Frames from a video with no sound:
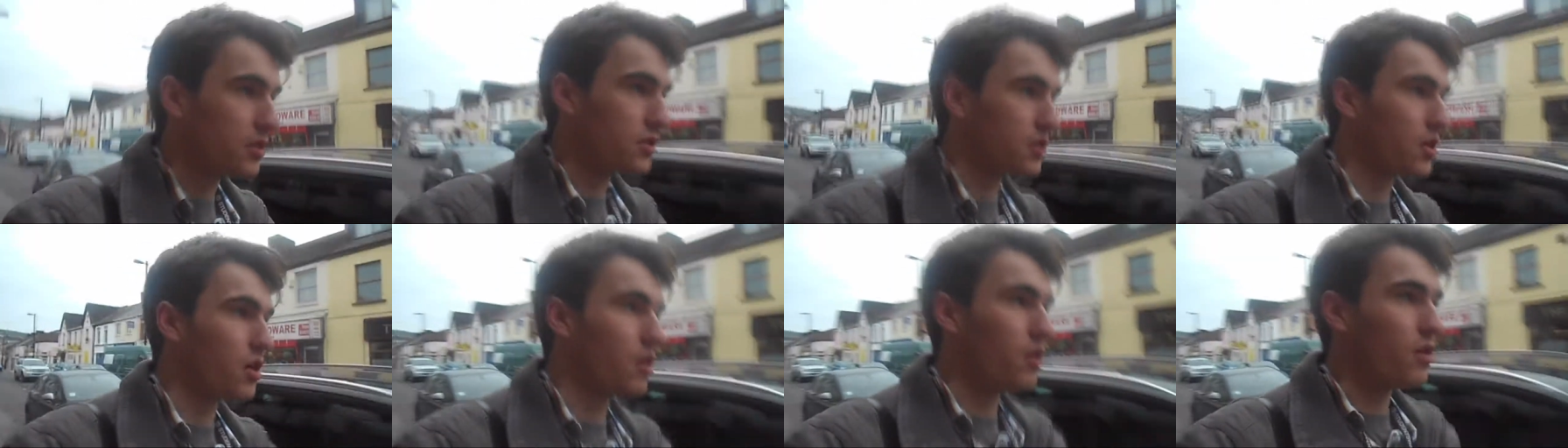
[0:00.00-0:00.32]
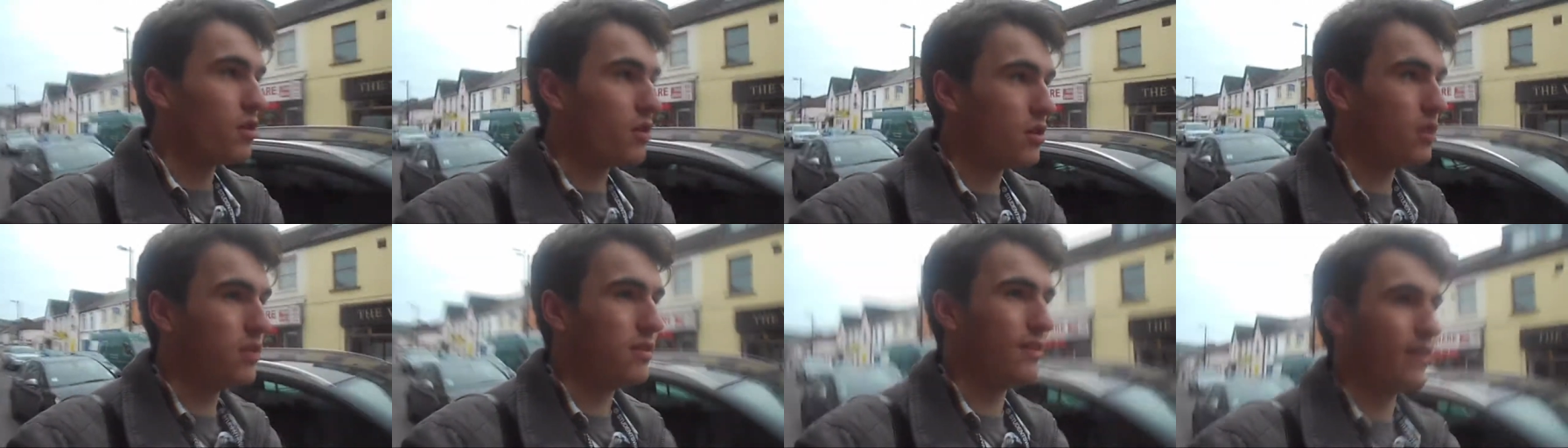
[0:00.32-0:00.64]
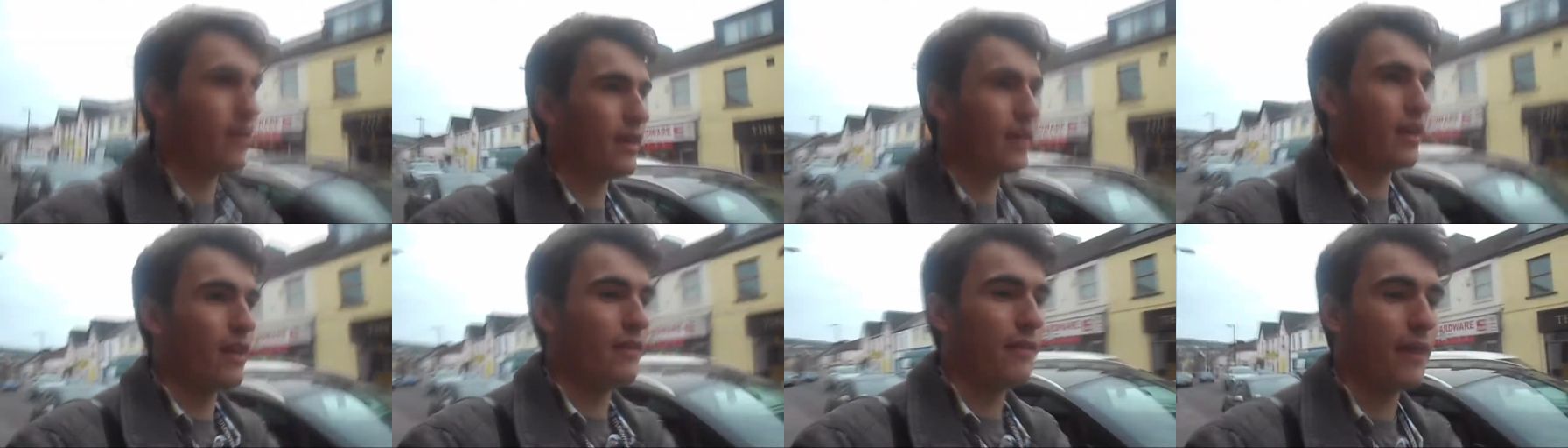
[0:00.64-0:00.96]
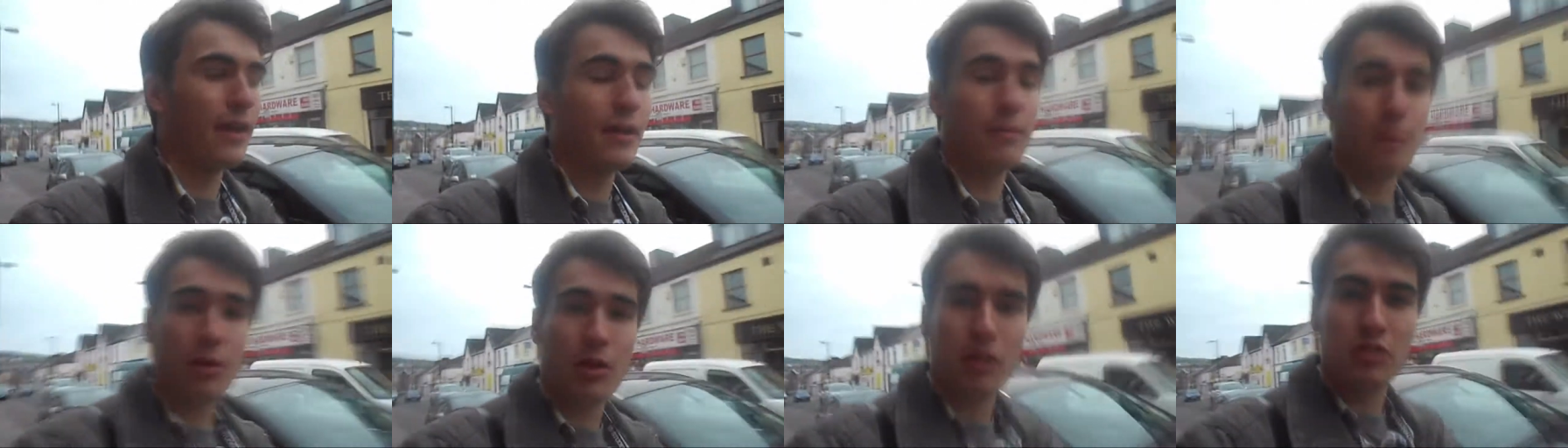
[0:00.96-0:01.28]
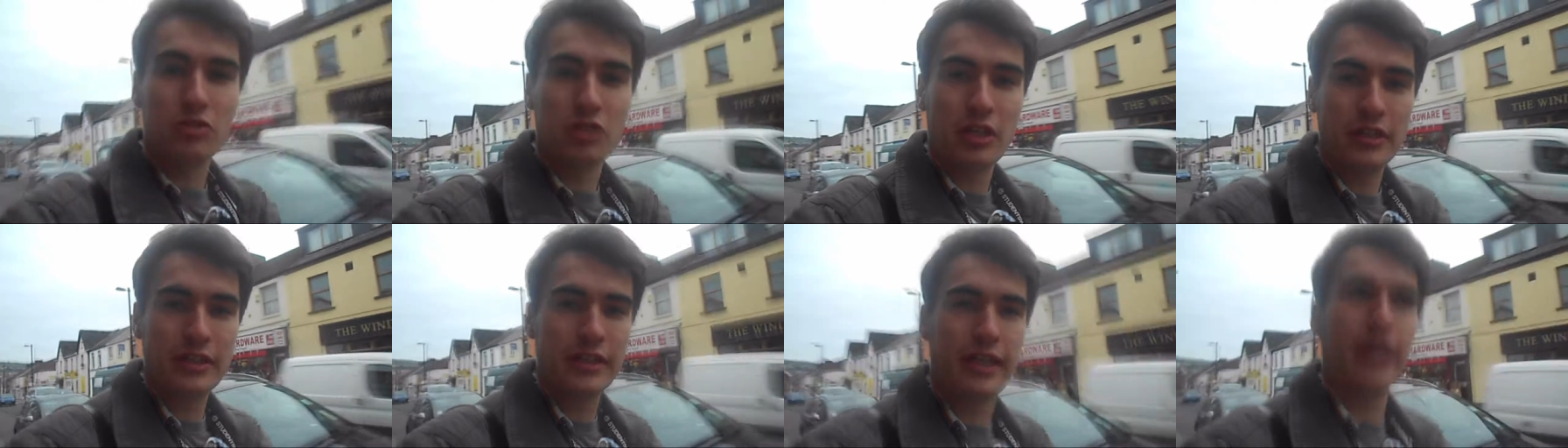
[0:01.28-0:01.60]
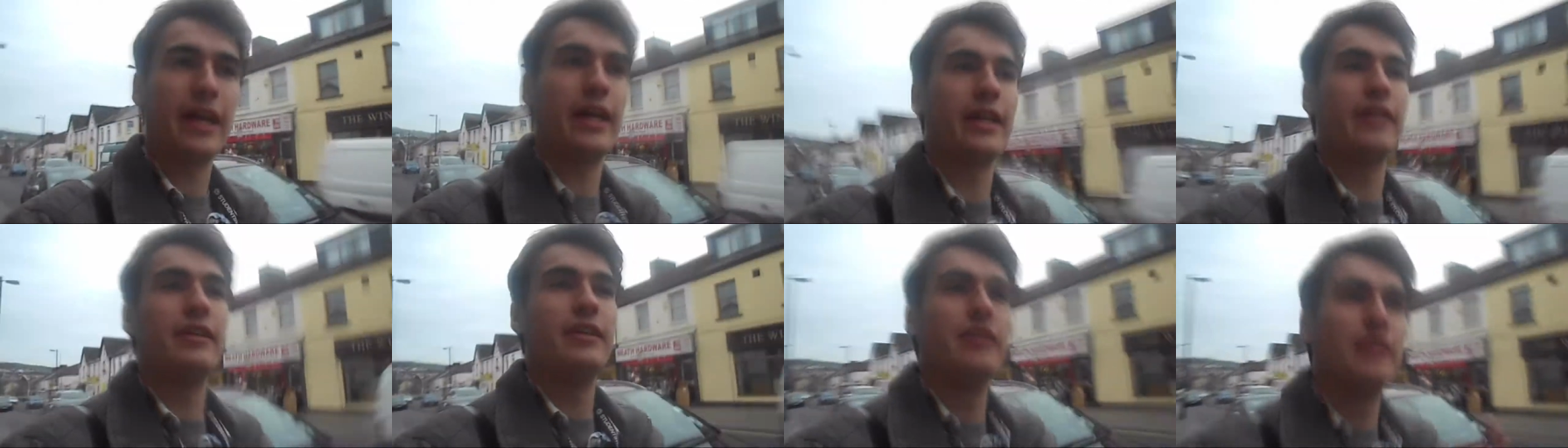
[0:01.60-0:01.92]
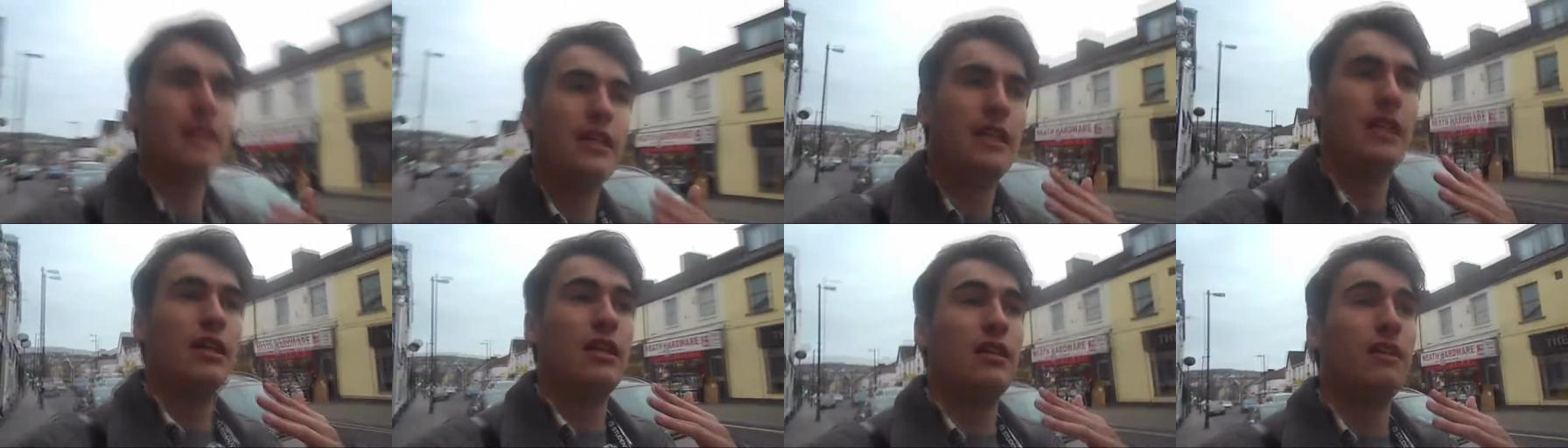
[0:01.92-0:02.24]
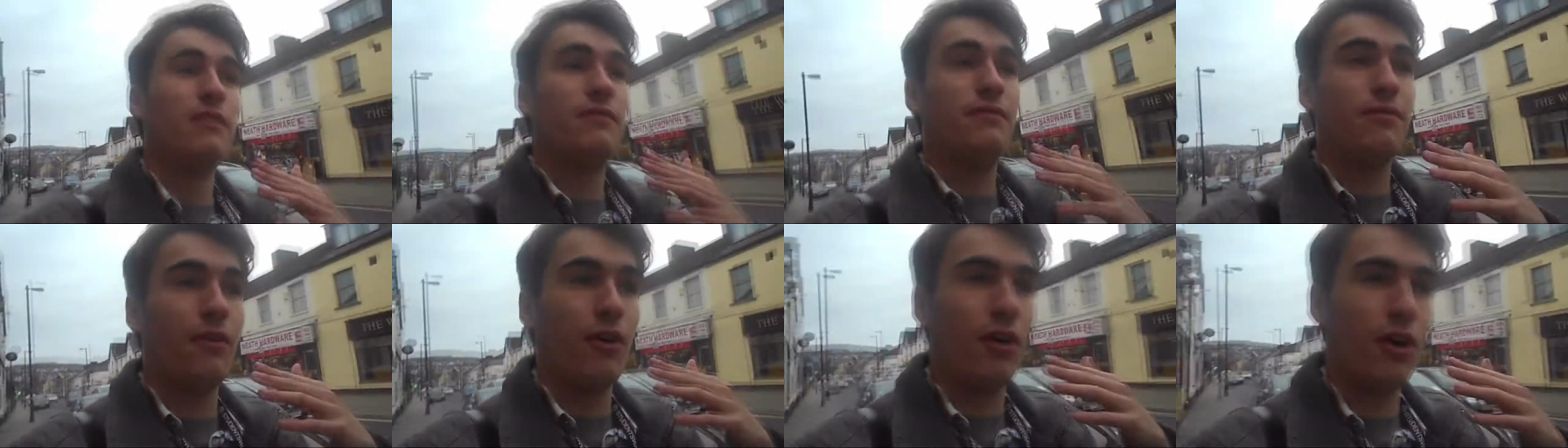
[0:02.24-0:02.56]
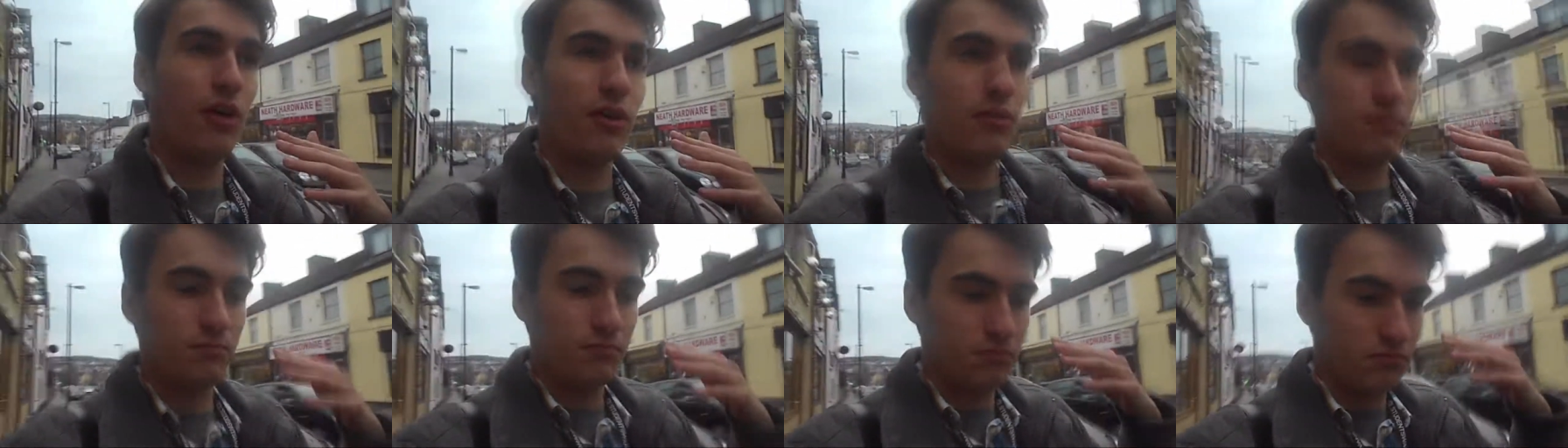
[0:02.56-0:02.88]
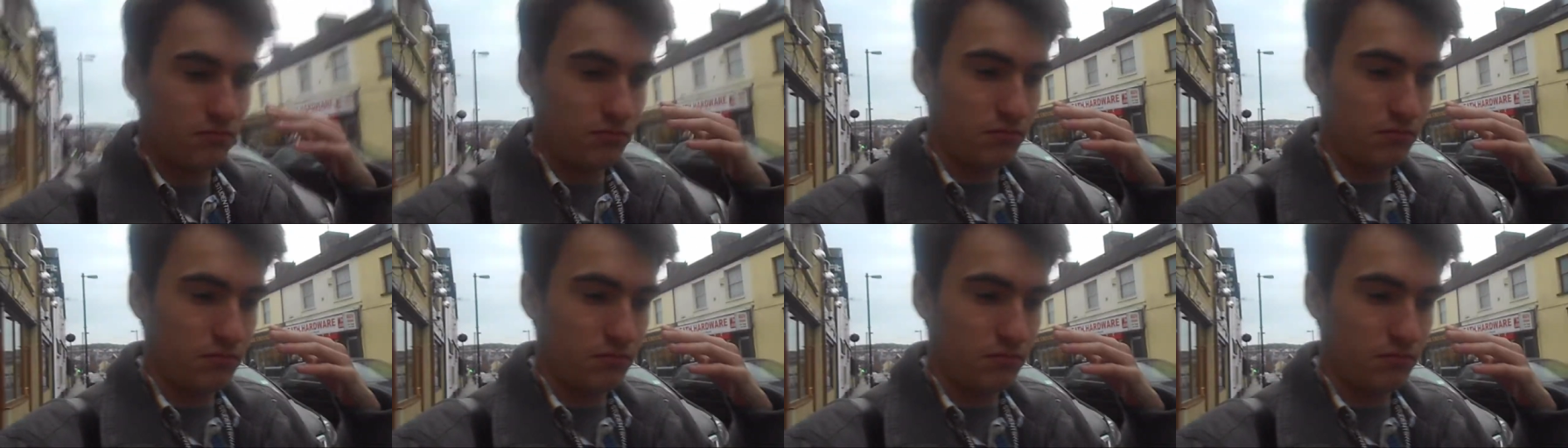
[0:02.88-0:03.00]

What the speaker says: So, fair enough. I apologise again for